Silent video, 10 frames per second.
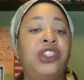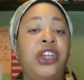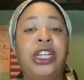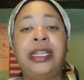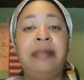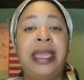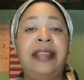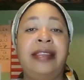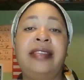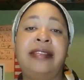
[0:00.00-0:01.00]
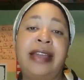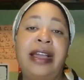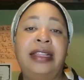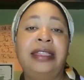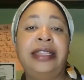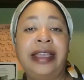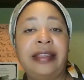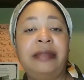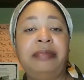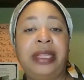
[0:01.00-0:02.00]
Charlotte Mason style
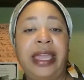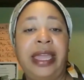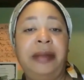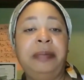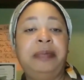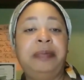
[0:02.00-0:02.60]
lesson plan,